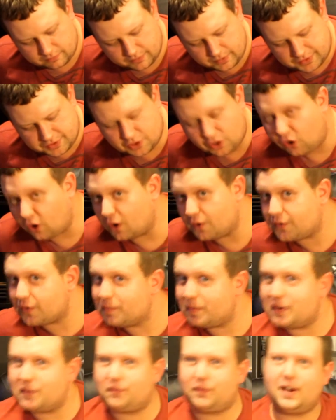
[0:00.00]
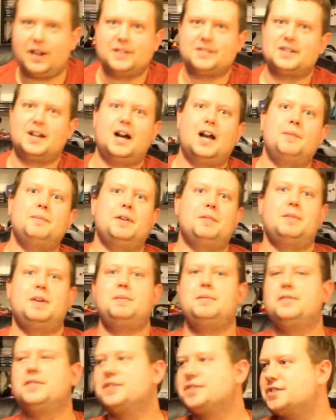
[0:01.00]
it's hard for me to find time, and
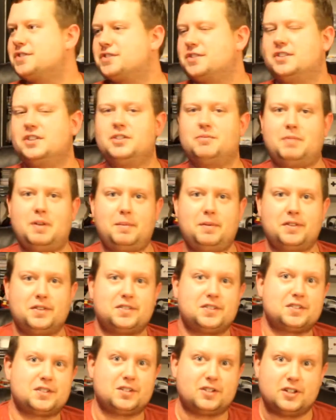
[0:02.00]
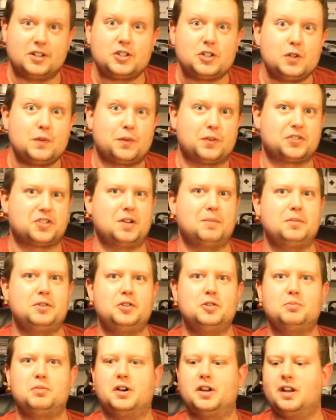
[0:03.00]
maybe this isn't an issue for some of
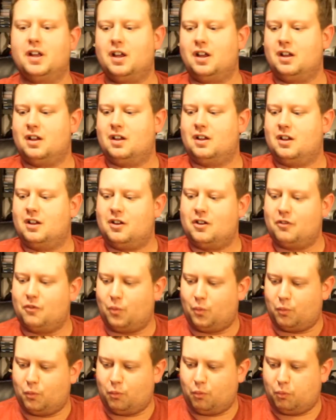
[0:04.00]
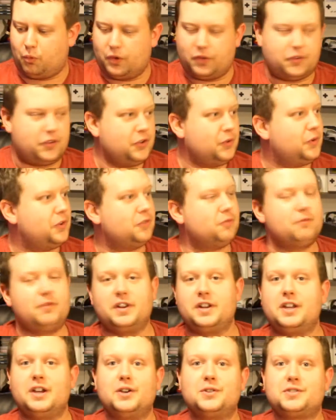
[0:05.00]
you, but with doing
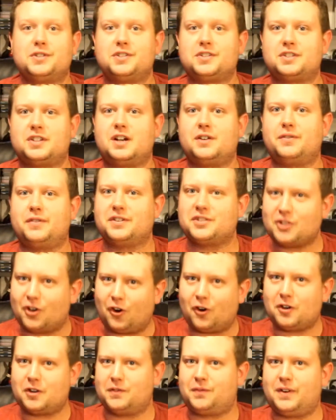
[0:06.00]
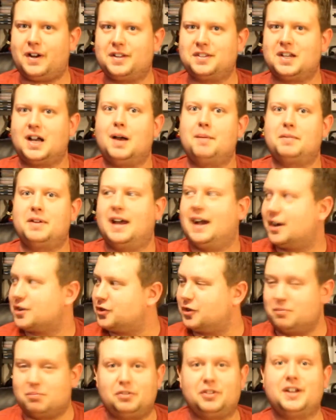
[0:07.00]
videos and stuff, it's hard to find time to
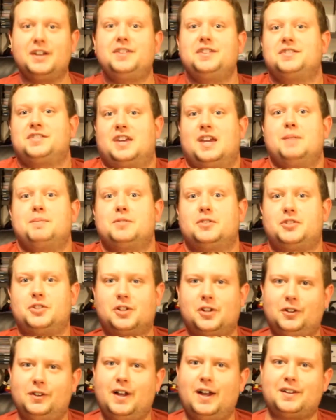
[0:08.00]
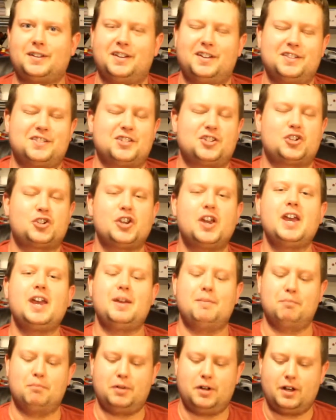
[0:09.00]
actually play these games that you collect, and it's a
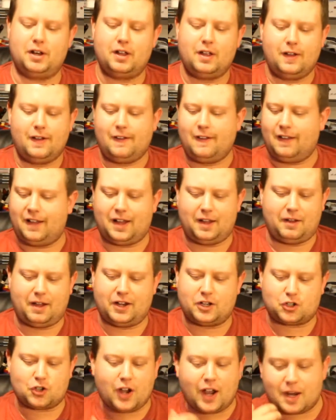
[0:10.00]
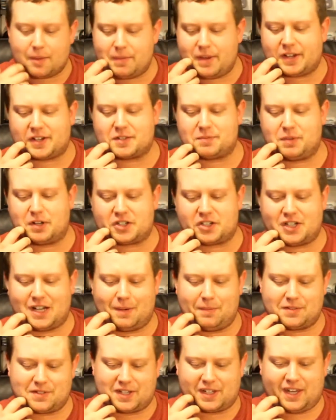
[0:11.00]
shame, but I try to make as much
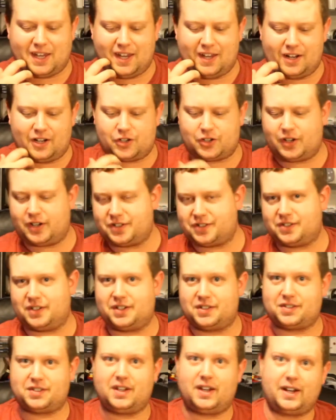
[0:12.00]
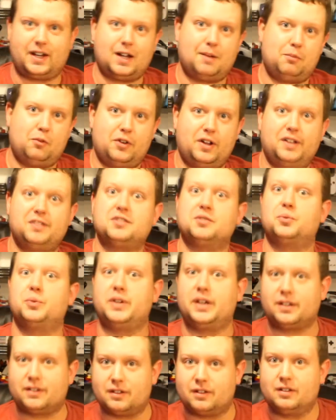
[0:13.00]
time as I can. I try to set aside a couple nights a
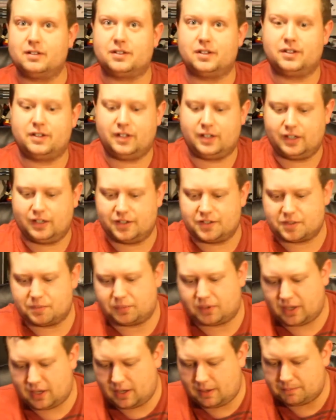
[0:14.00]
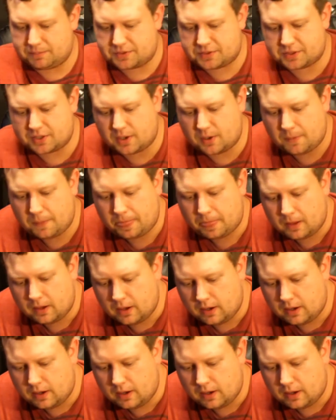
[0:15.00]
week to dig into some games. So